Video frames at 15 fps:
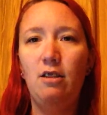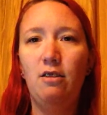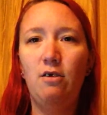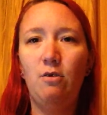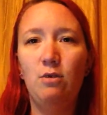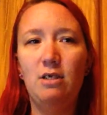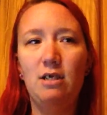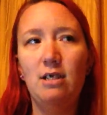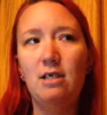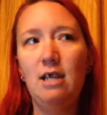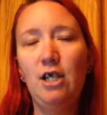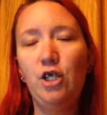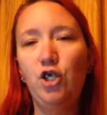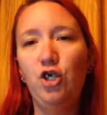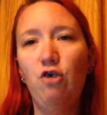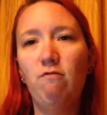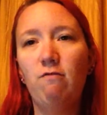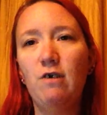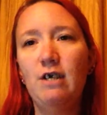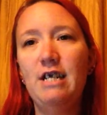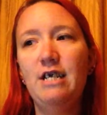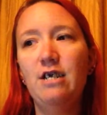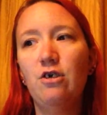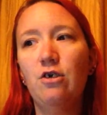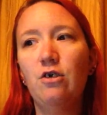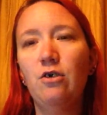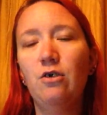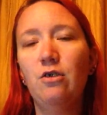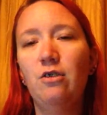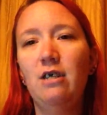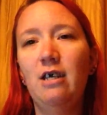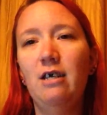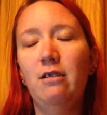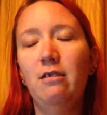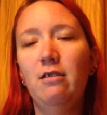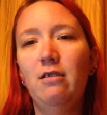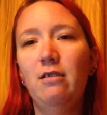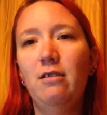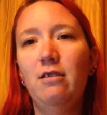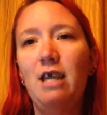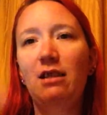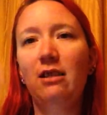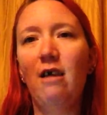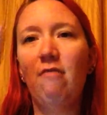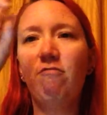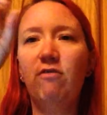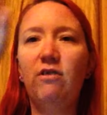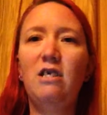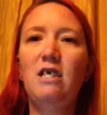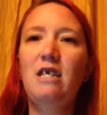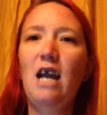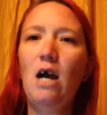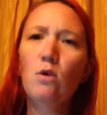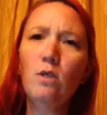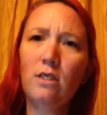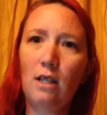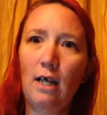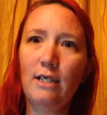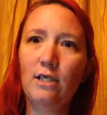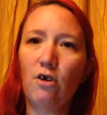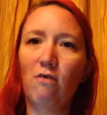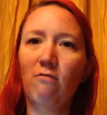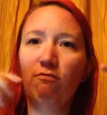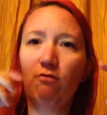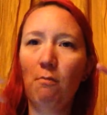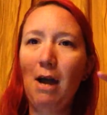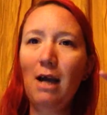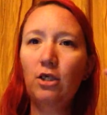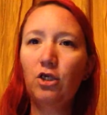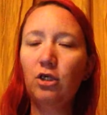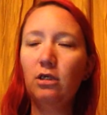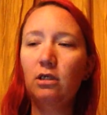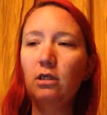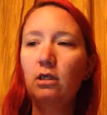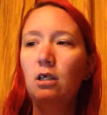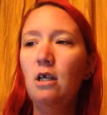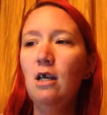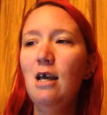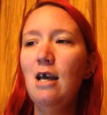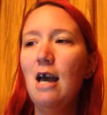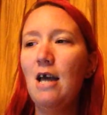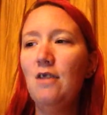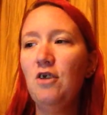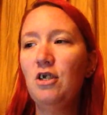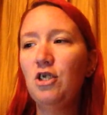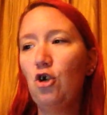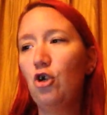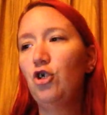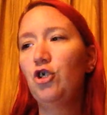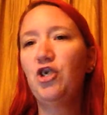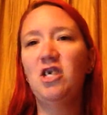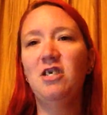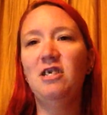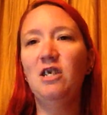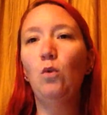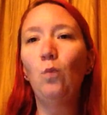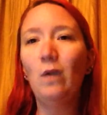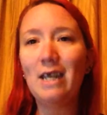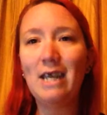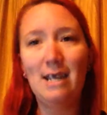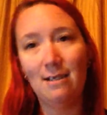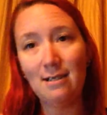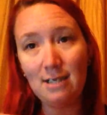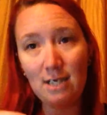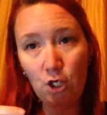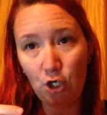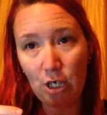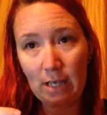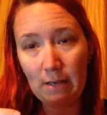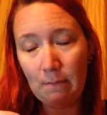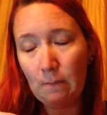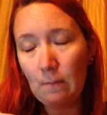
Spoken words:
There was a section over here that they left the house lights on for matches. And they started chanting, "We can't see shit."